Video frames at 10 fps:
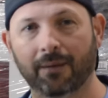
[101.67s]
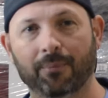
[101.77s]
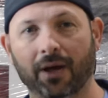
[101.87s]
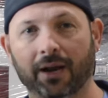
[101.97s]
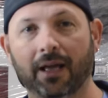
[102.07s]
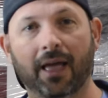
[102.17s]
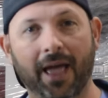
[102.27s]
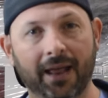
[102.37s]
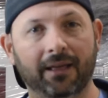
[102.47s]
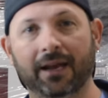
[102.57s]
But
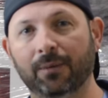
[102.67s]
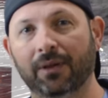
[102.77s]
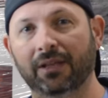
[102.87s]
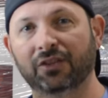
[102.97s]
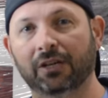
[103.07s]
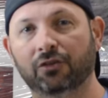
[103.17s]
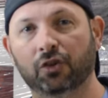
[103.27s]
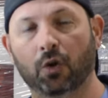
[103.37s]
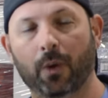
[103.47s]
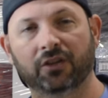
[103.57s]
anyway, that's the answer to
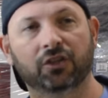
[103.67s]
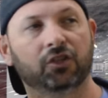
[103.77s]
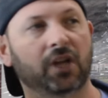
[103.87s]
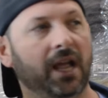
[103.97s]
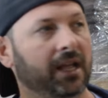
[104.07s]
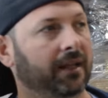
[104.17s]
your question, Jay.